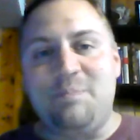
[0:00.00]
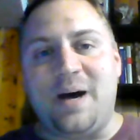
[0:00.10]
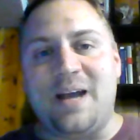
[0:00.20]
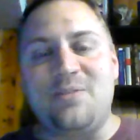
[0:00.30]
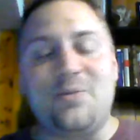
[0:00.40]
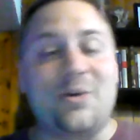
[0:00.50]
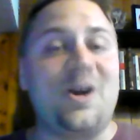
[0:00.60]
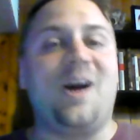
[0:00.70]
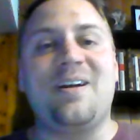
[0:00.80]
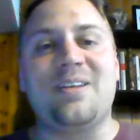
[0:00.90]
But
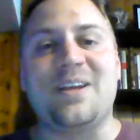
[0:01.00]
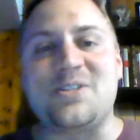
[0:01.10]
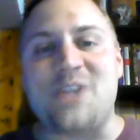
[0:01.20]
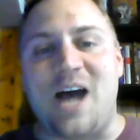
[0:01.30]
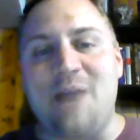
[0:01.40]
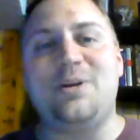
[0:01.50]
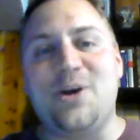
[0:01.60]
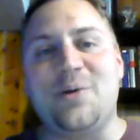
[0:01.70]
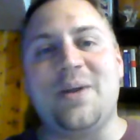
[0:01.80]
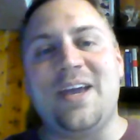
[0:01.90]
regardless, I
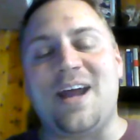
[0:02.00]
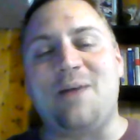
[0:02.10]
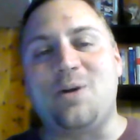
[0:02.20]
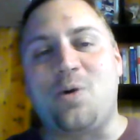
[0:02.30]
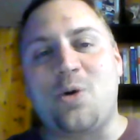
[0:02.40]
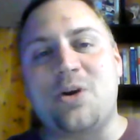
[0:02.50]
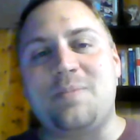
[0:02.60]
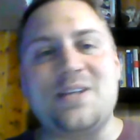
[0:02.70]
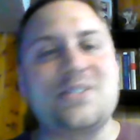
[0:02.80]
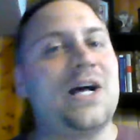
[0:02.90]
would go in, I would order
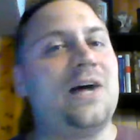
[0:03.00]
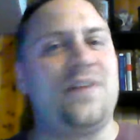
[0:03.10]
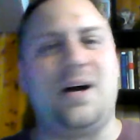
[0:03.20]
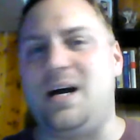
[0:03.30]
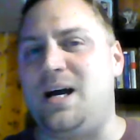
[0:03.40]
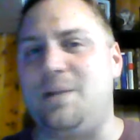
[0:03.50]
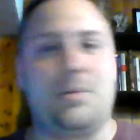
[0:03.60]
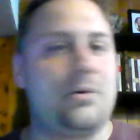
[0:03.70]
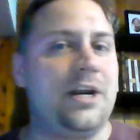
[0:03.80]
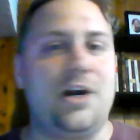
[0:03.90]
myself a
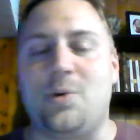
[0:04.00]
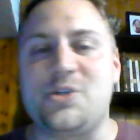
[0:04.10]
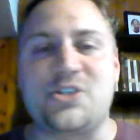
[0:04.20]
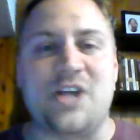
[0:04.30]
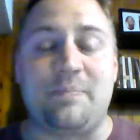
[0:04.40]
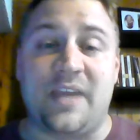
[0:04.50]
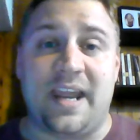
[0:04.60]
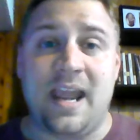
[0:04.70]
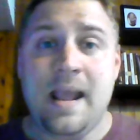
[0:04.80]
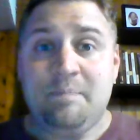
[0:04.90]
burrito or
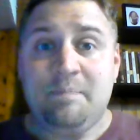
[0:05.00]
something,